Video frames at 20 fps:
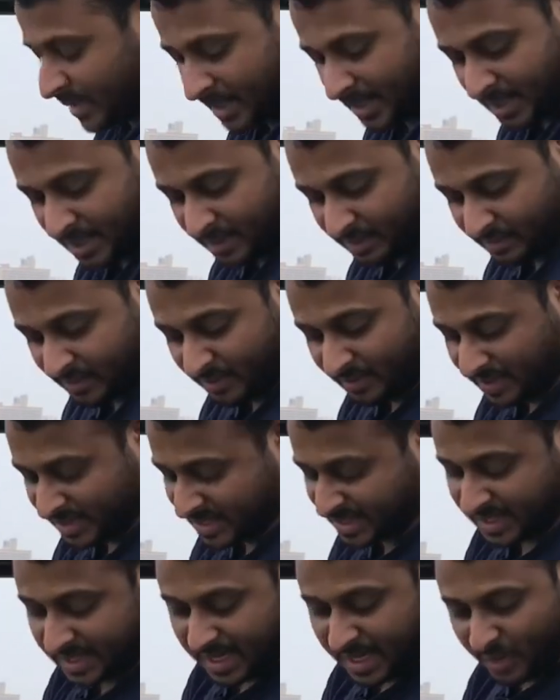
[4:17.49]
and we will
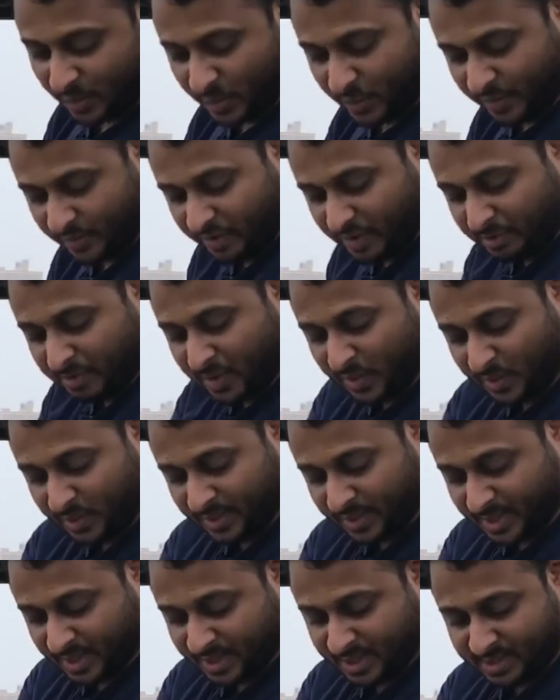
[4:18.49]
see how we will
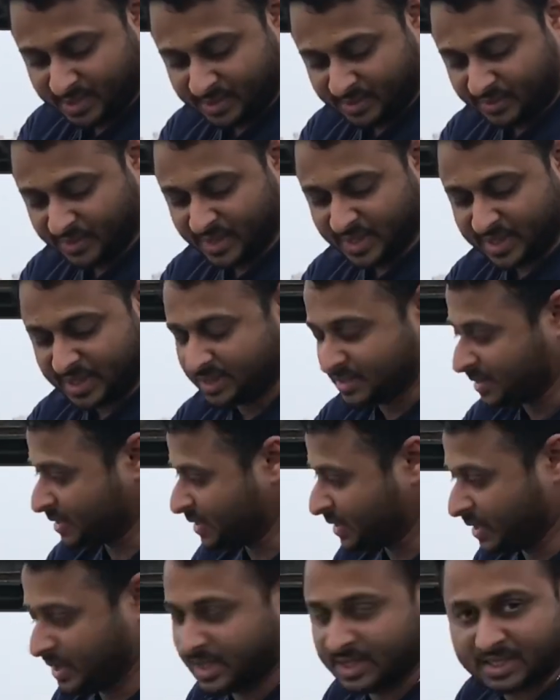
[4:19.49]
mount the
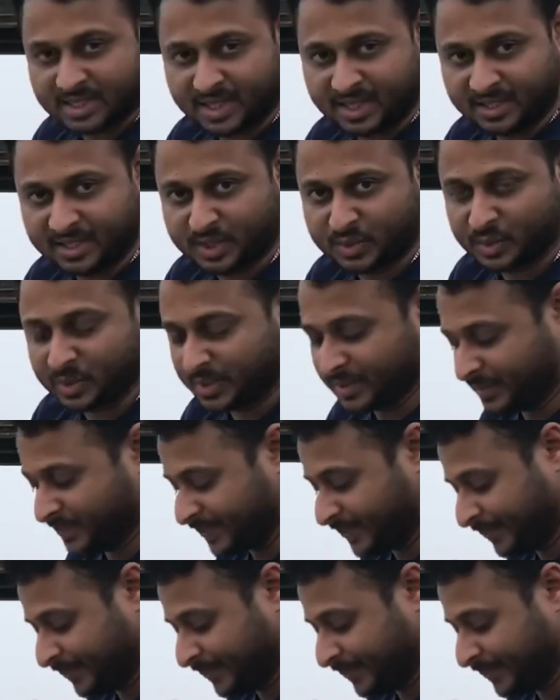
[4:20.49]
filters inside this one.